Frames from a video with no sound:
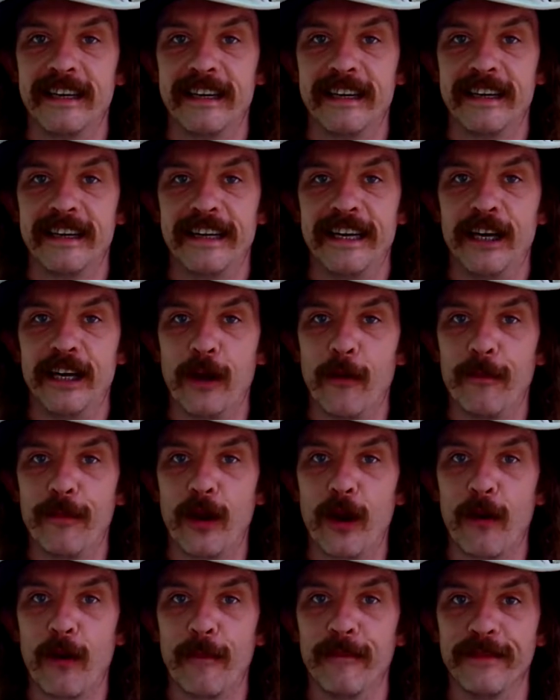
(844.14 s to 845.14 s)
you know there
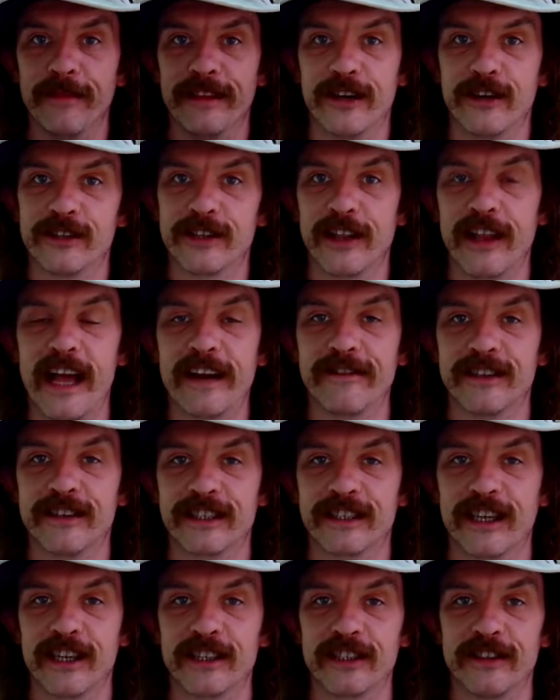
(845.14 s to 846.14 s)
there's a lot of
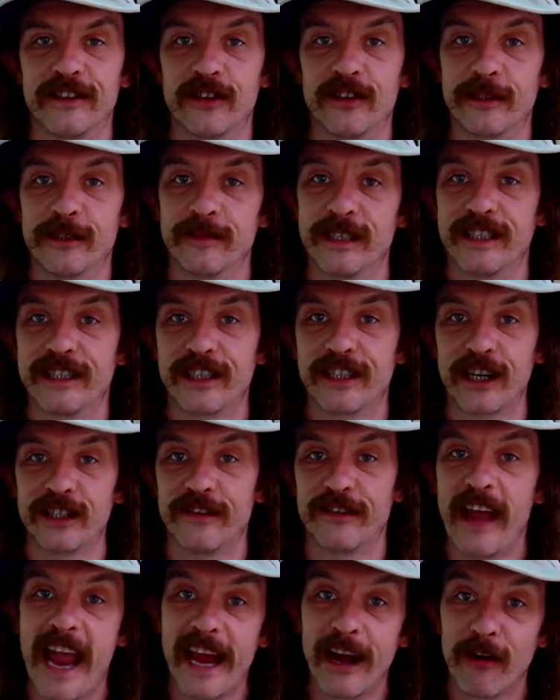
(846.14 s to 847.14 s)
discussion. There's some discussion of
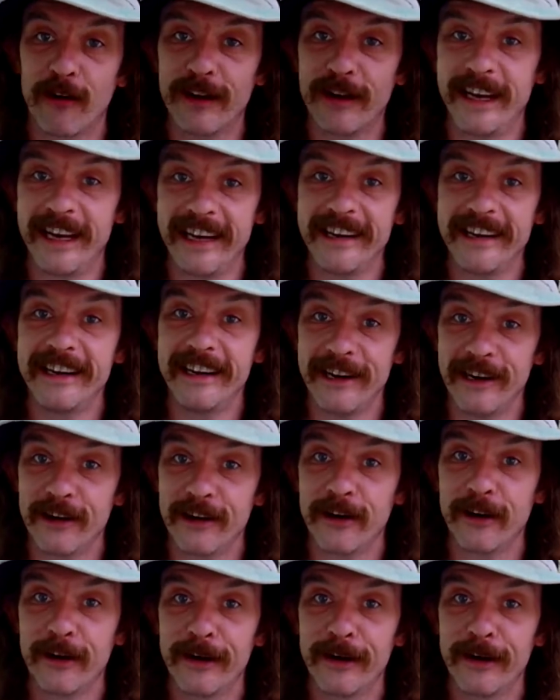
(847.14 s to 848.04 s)
anarchy in here.